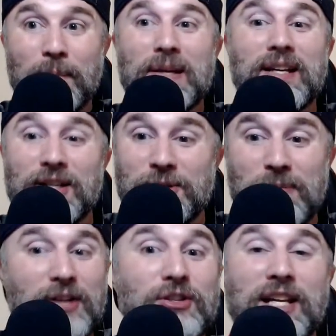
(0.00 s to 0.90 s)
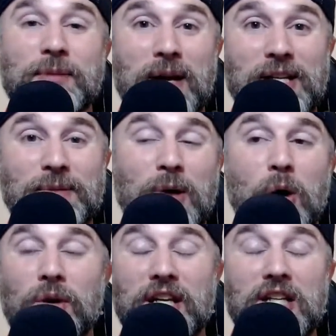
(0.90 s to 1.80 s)
because Major League
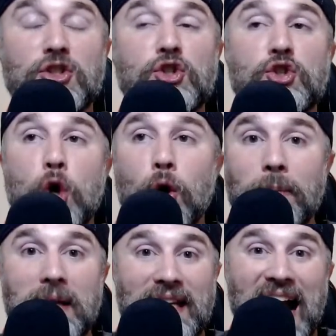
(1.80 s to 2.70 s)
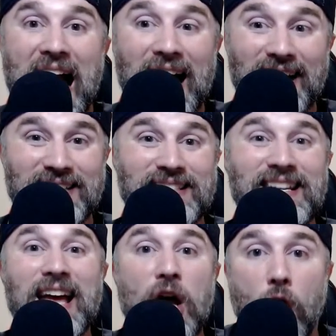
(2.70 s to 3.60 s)
Baseball would get so many eyes